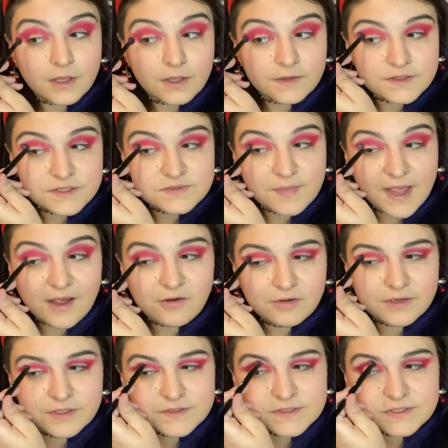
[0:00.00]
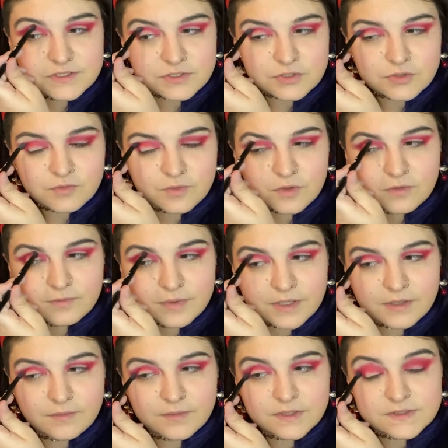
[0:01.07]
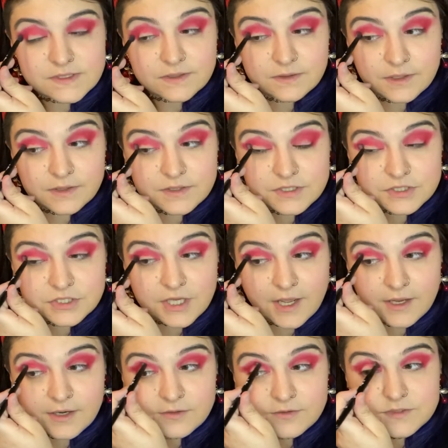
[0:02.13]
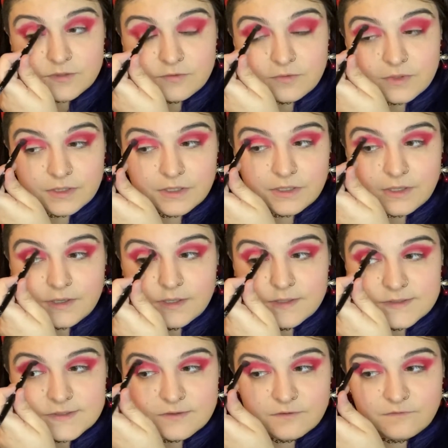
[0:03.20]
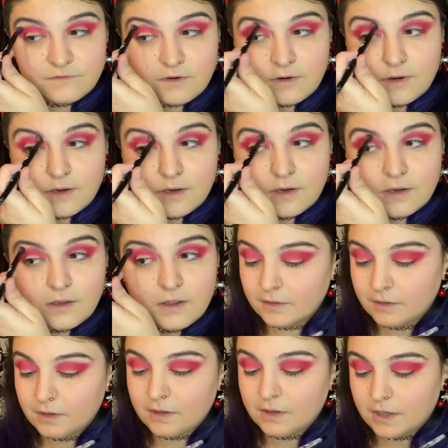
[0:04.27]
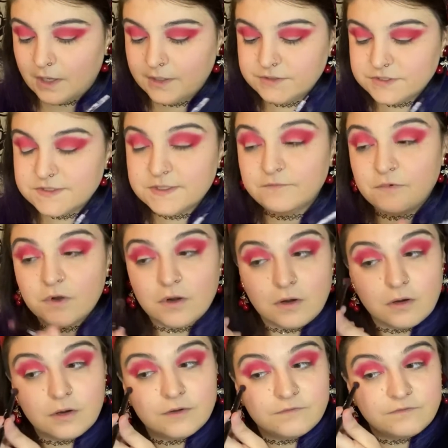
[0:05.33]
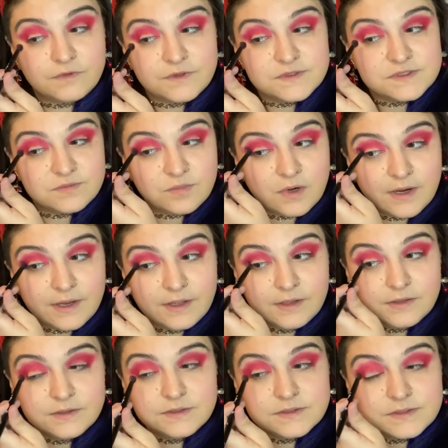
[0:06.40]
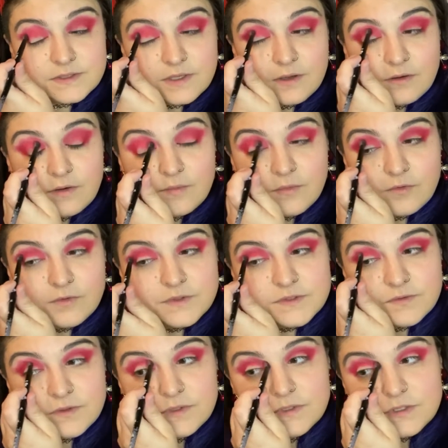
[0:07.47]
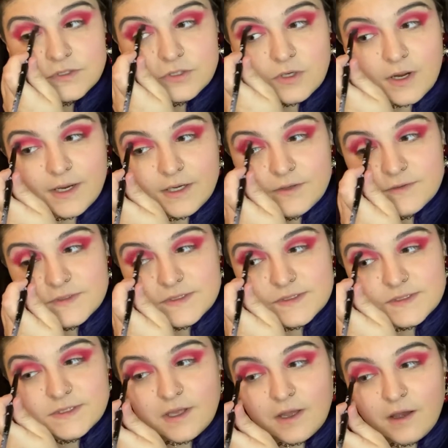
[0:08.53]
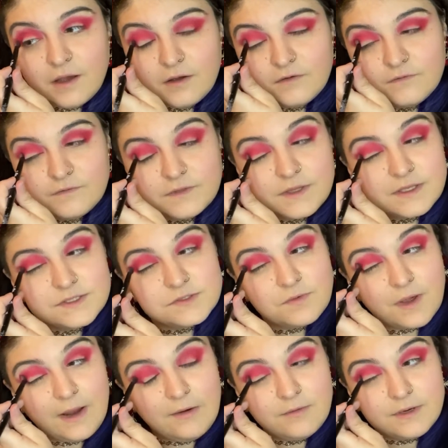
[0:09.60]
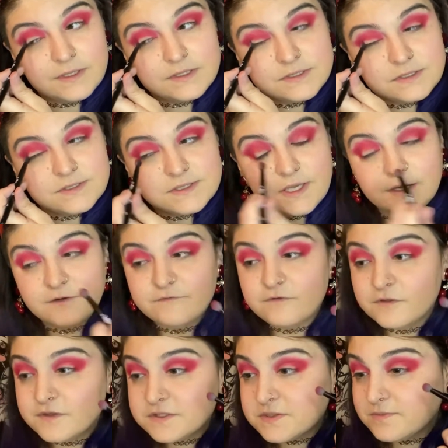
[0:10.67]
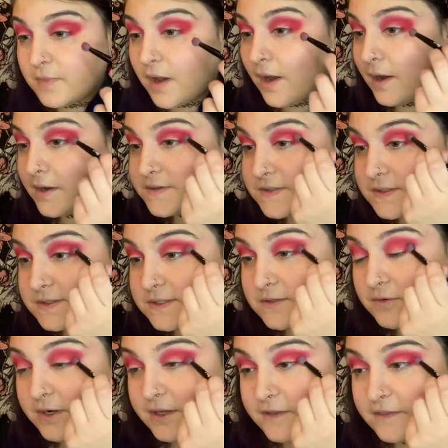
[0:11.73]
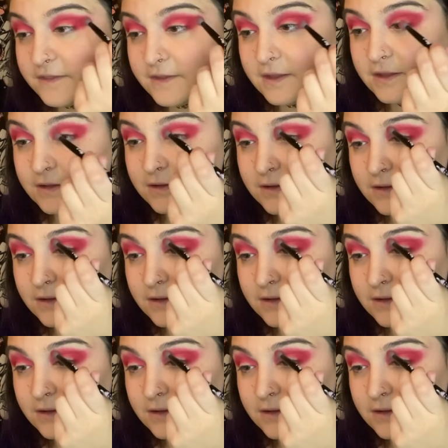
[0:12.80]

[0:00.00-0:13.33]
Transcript: This palette is super pigmented, like these shadows are really nice so far. I just never heard of this brand, so I'm always willing to try new stuff, and that's why I wanted to sign up for this box and see what I think.